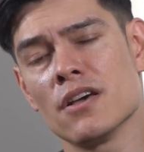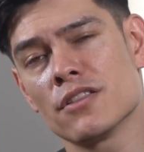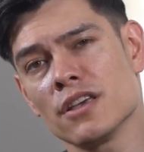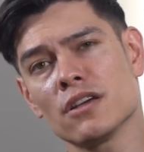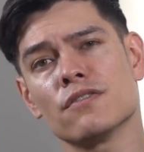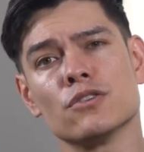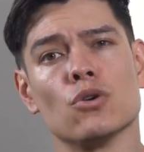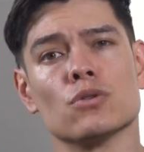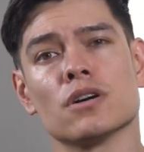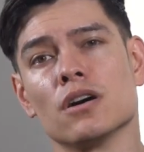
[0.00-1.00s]
Think of an
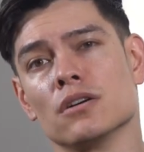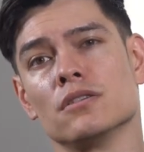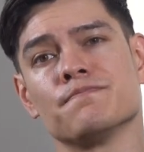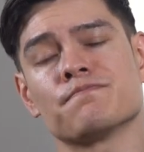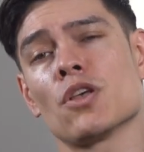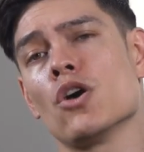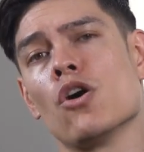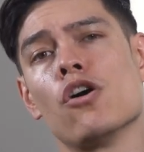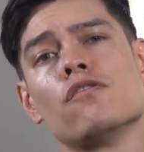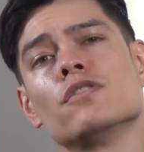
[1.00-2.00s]
old car.
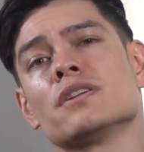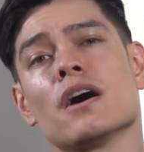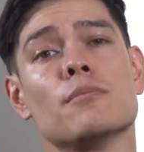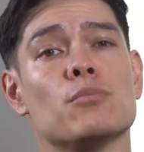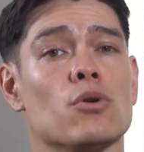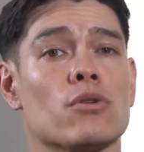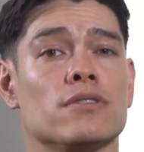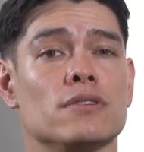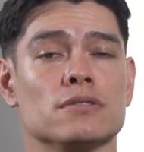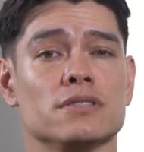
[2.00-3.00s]
Over time,
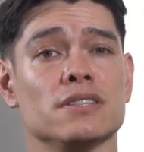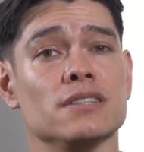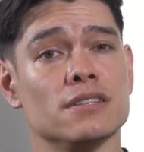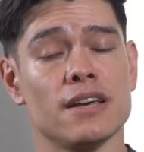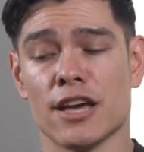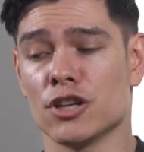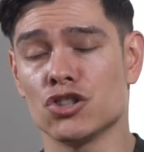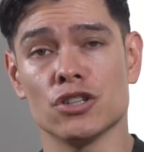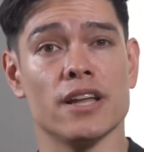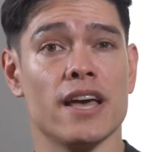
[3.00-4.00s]
both the
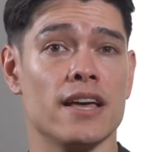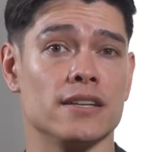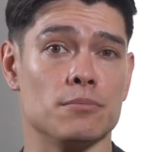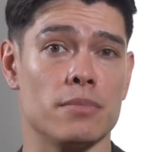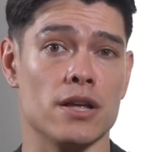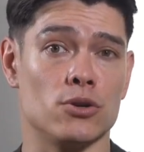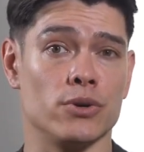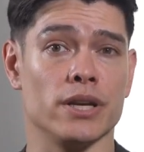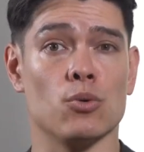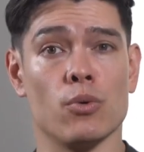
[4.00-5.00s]
engine and the
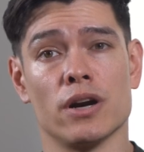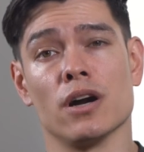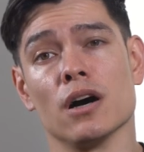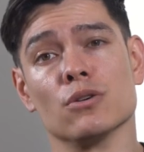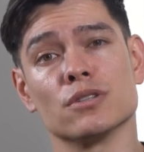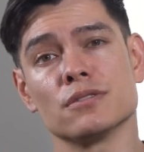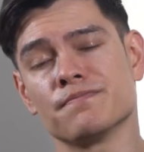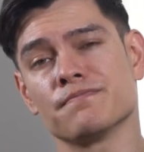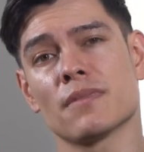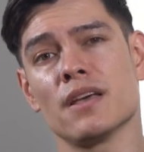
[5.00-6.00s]
battery wear out.
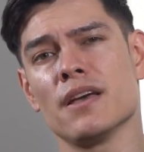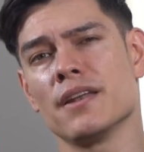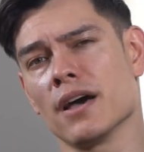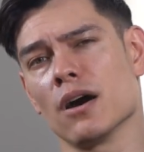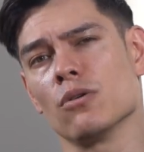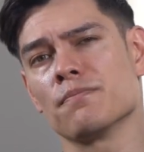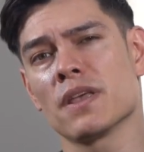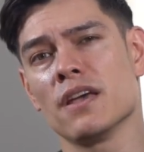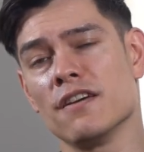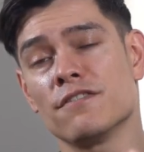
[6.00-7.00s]
Now,
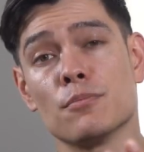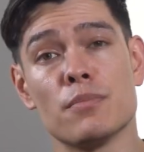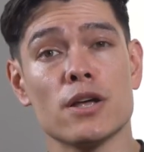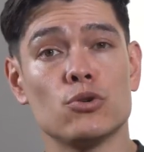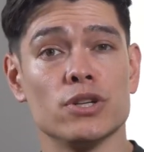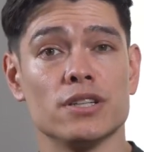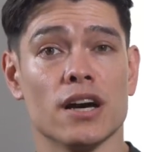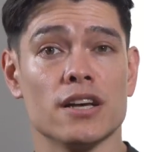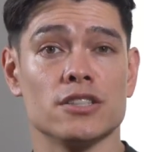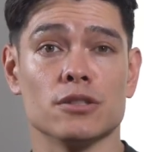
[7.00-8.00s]
if the battery
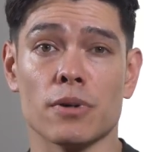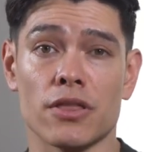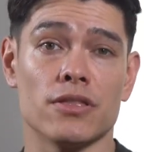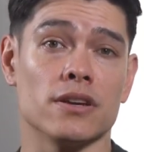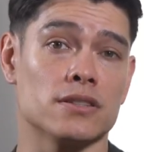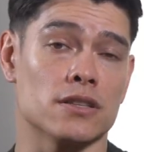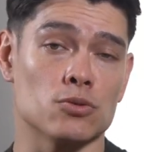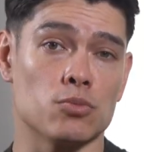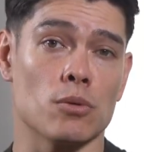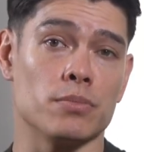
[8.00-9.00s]
dies, you might think that
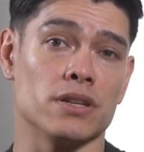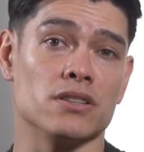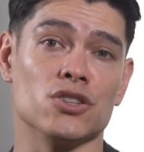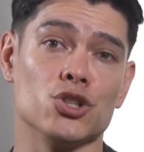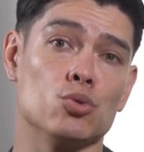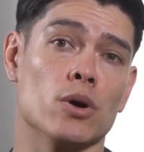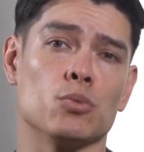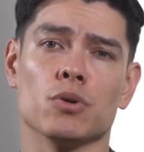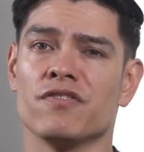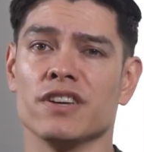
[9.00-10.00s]
swapping in a new
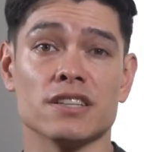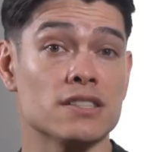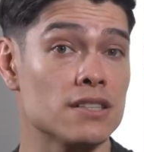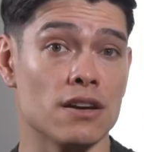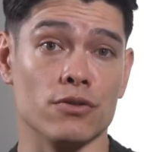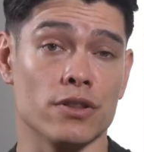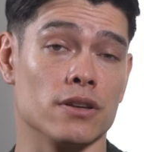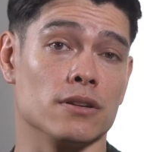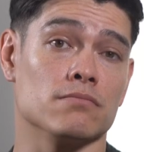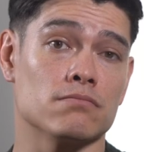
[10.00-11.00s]
one will fix
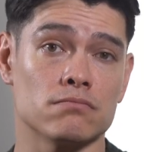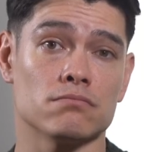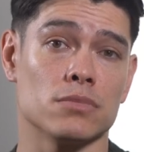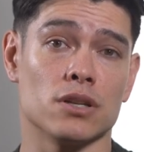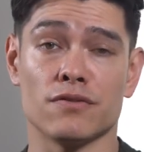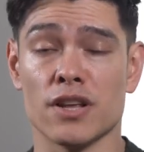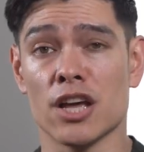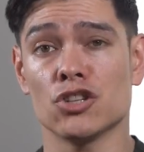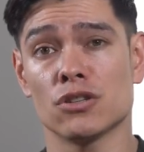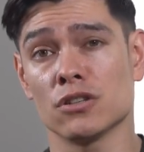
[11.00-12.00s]
everything. But if the
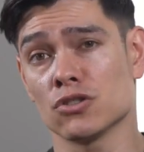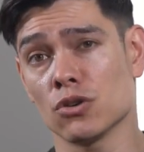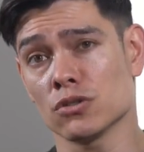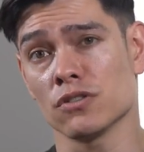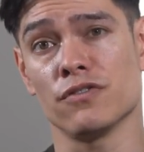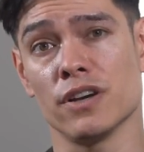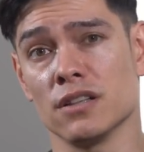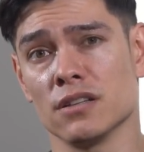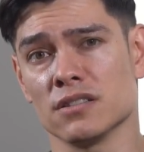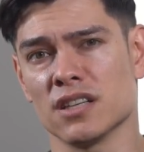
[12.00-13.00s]
engine is also
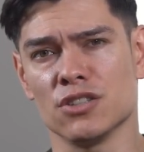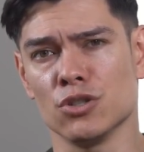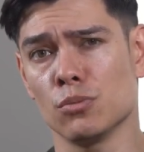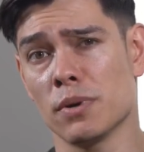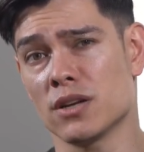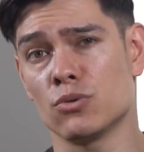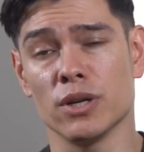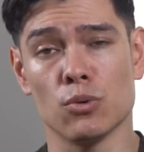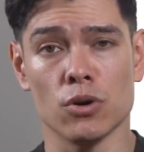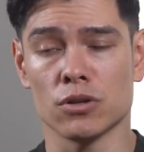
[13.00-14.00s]
failing, that new
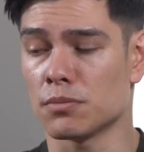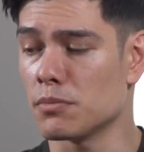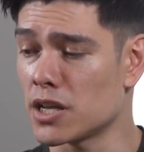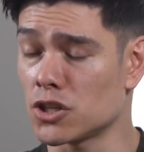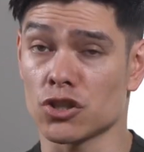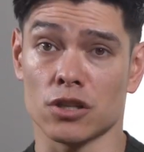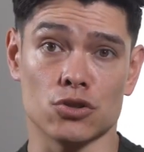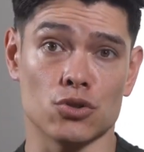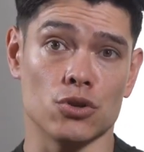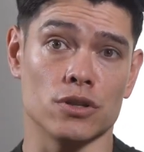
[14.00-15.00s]
battery won't magically
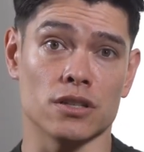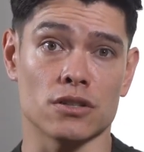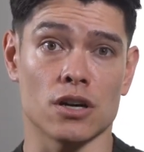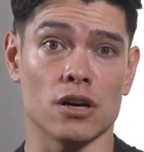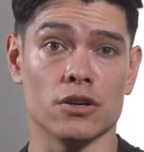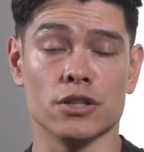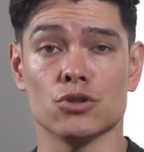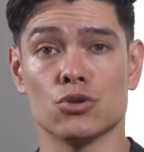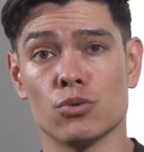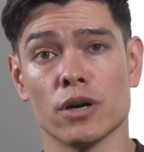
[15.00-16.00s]
turn that car
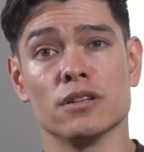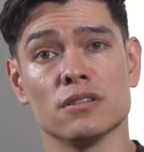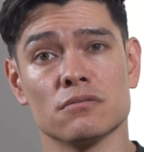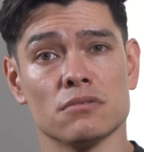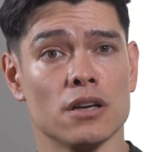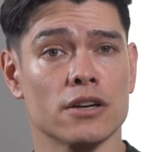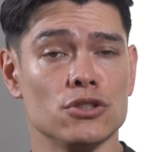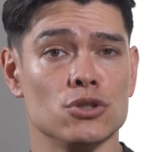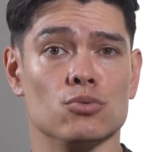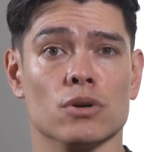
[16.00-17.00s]
into running like a
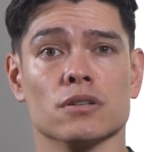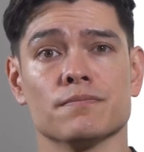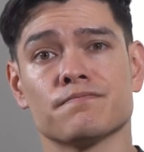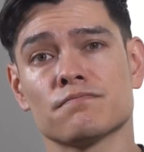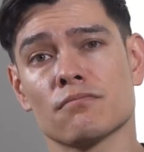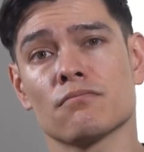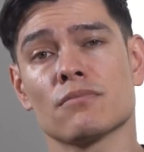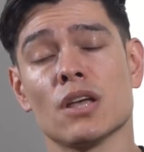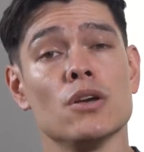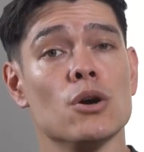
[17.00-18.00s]
new one.
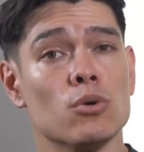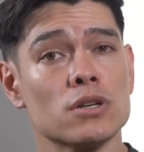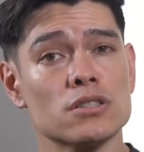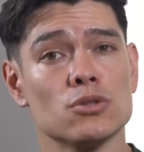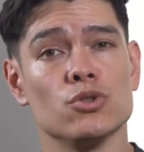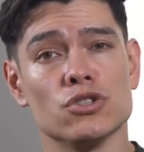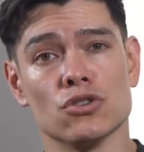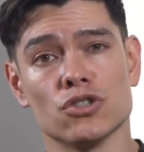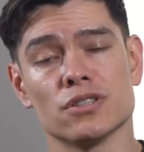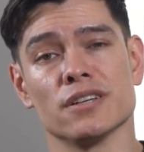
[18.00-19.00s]
What does the
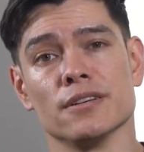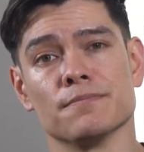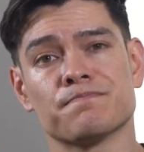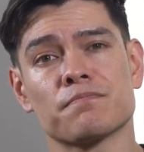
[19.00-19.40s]
research say?